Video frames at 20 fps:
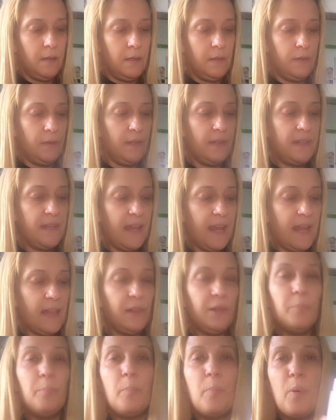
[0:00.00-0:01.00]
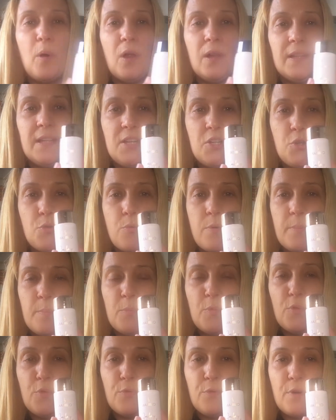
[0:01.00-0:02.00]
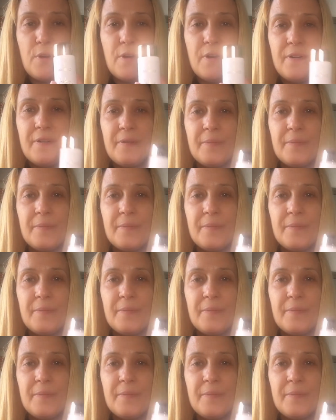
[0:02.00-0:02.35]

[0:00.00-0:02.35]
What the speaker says: The nail polish remover.